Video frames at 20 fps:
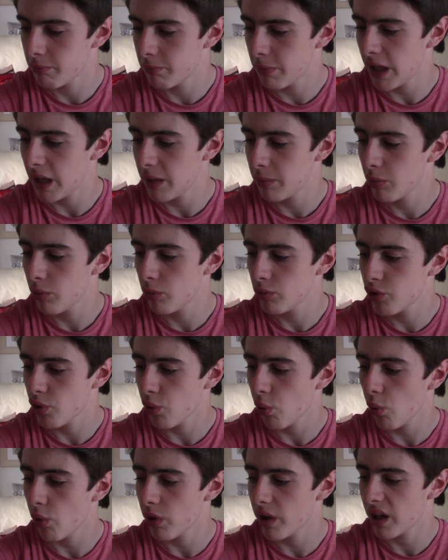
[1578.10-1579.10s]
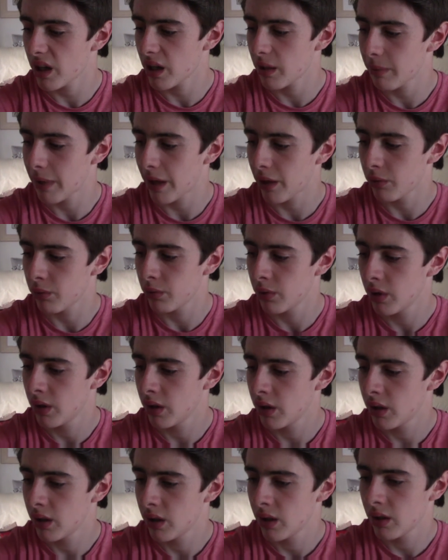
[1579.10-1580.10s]
people talking about
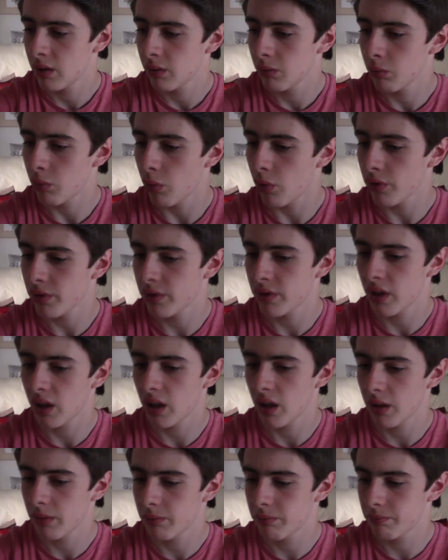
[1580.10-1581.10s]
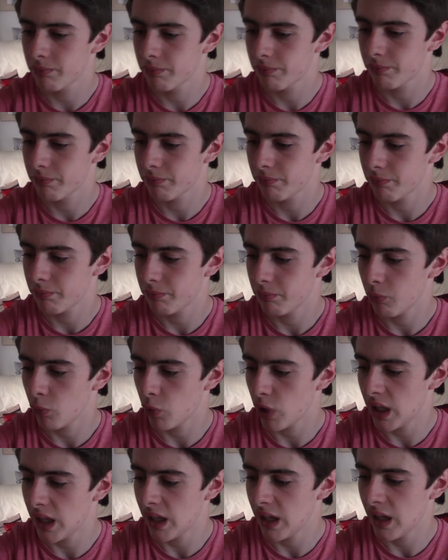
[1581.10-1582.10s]
what the
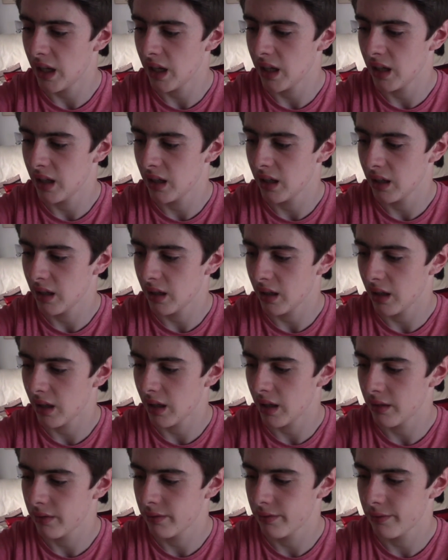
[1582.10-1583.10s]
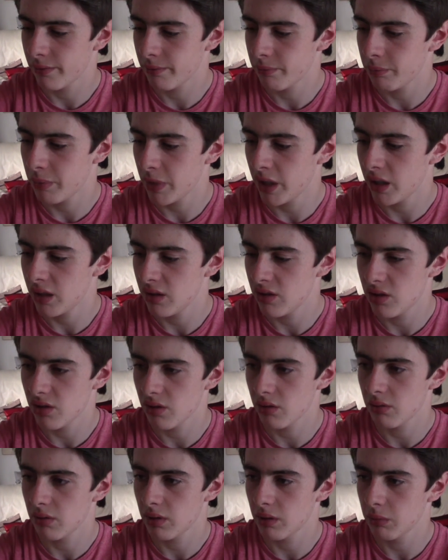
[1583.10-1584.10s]
EA have been
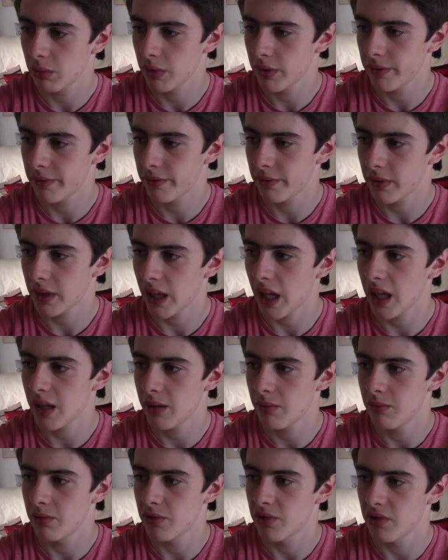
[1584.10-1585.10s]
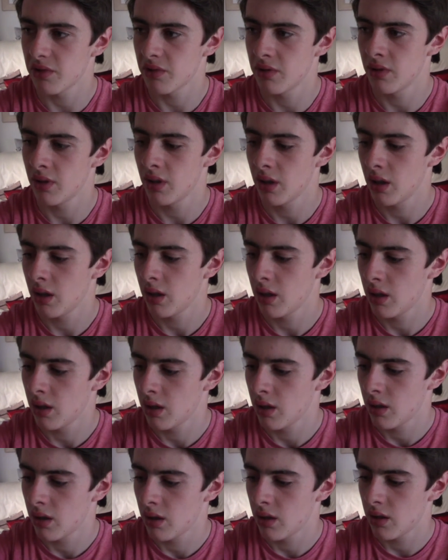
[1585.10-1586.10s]
doing with games and
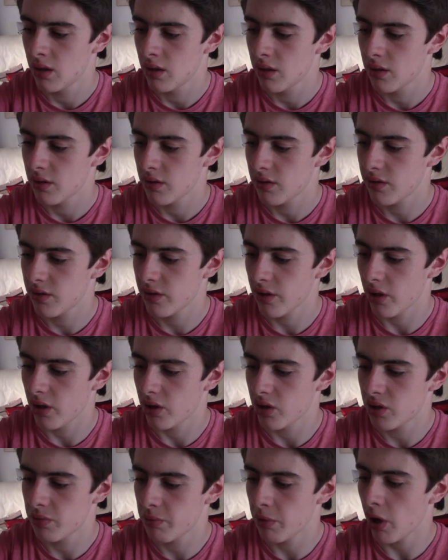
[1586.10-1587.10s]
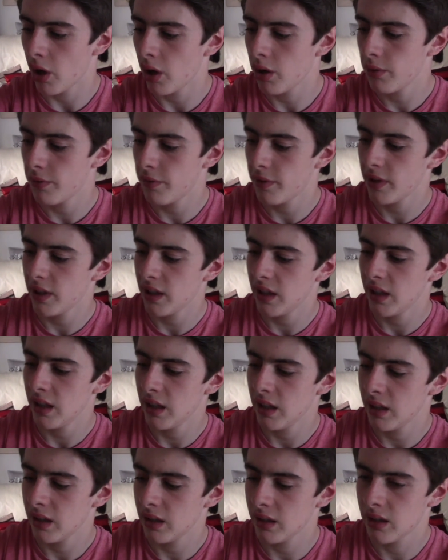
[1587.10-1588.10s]
such, but
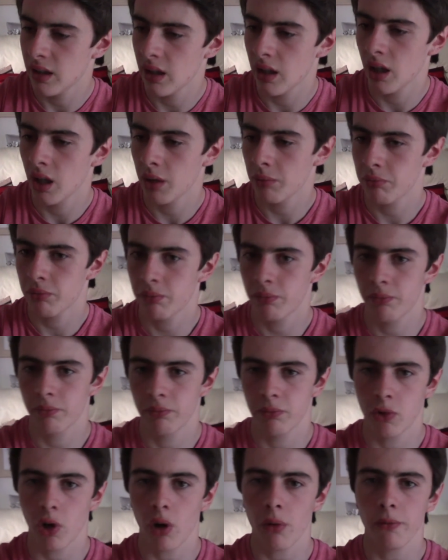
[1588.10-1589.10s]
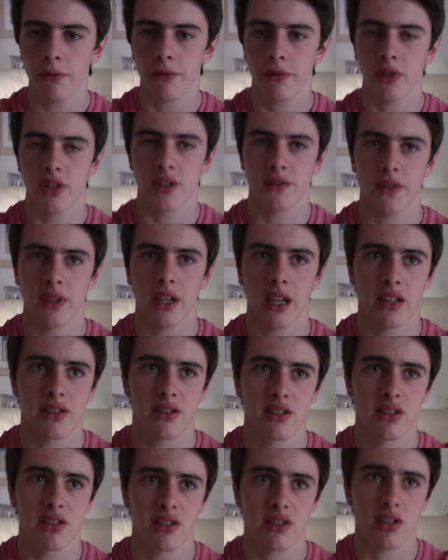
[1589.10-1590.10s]
hopefully the conference thing
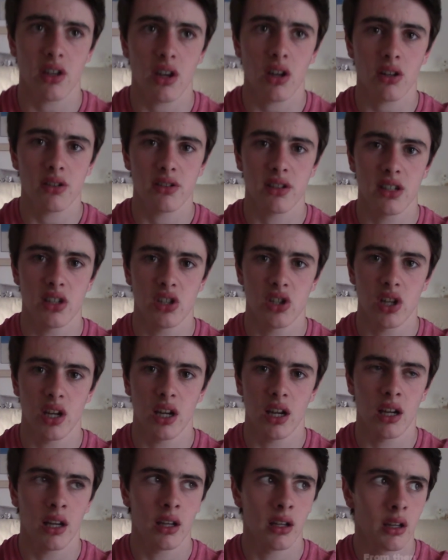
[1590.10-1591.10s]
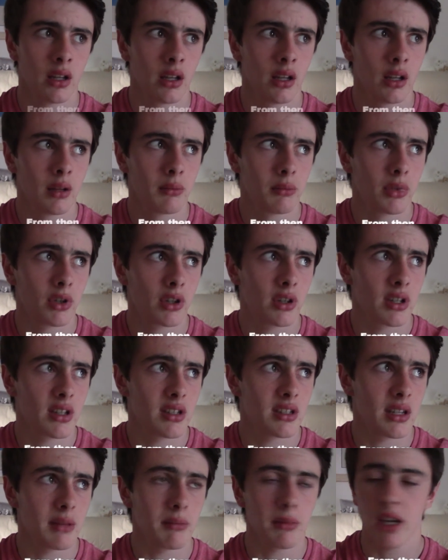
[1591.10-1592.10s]
hasn't started yet,
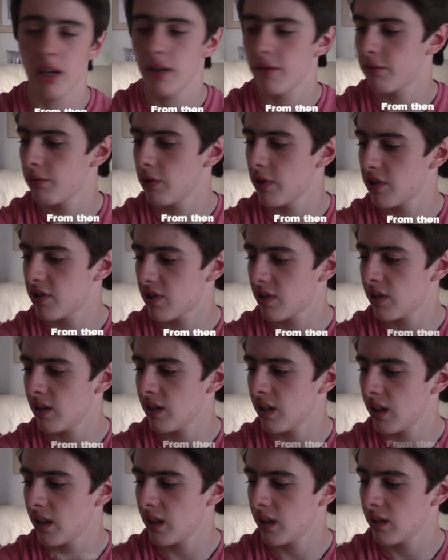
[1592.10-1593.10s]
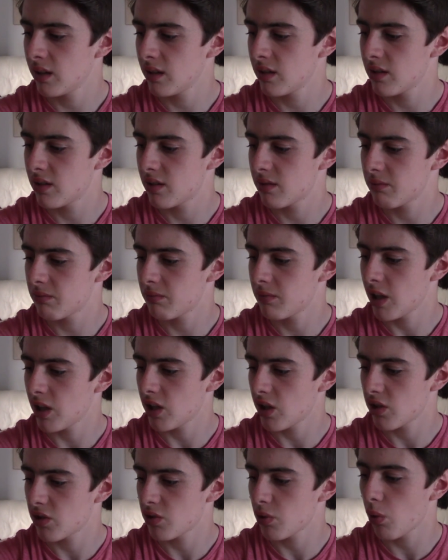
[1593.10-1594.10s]
because it may have recently and they're
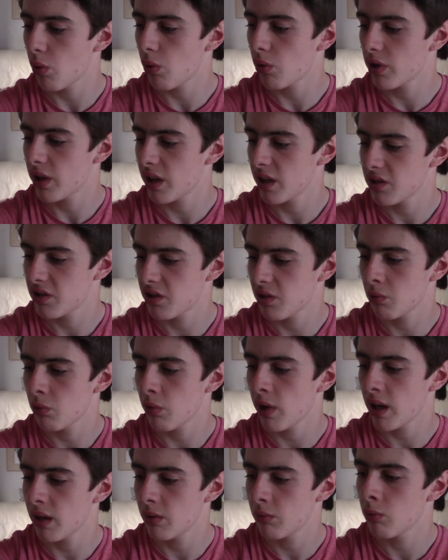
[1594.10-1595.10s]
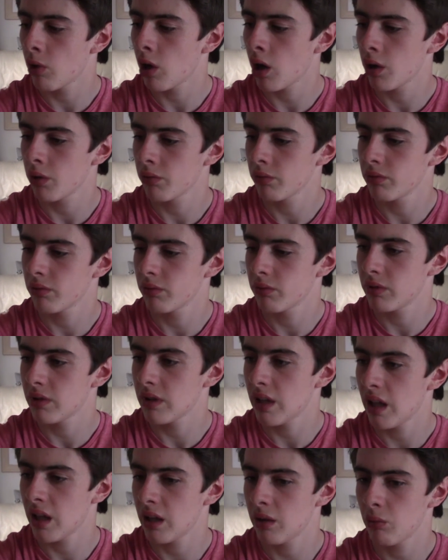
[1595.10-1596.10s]
just talking to wait while
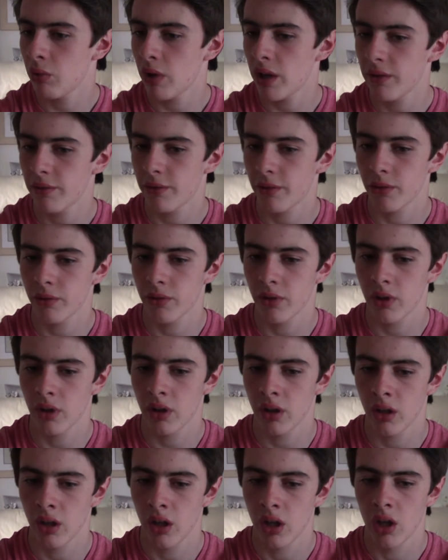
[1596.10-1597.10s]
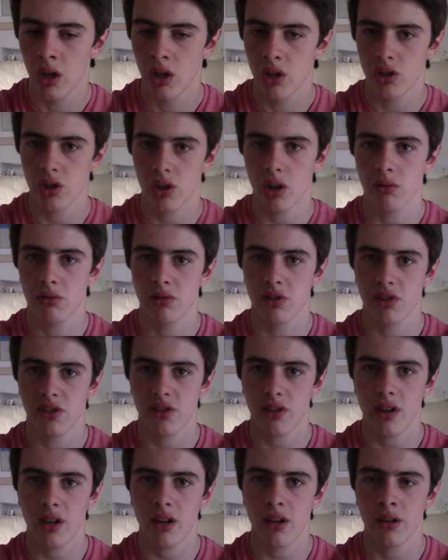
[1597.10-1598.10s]
they wait for the show to
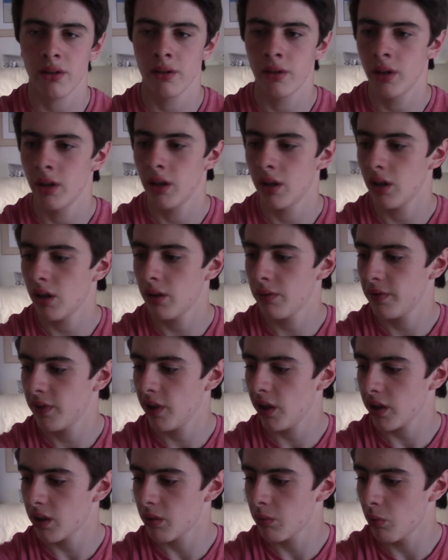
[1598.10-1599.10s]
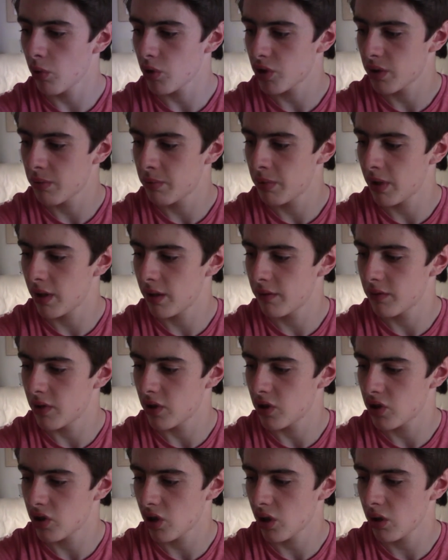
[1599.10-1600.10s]
start. Hopefully I can watch a bit of the
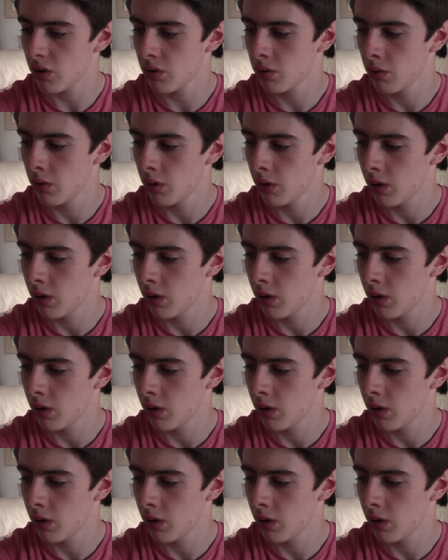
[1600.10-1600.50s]
show,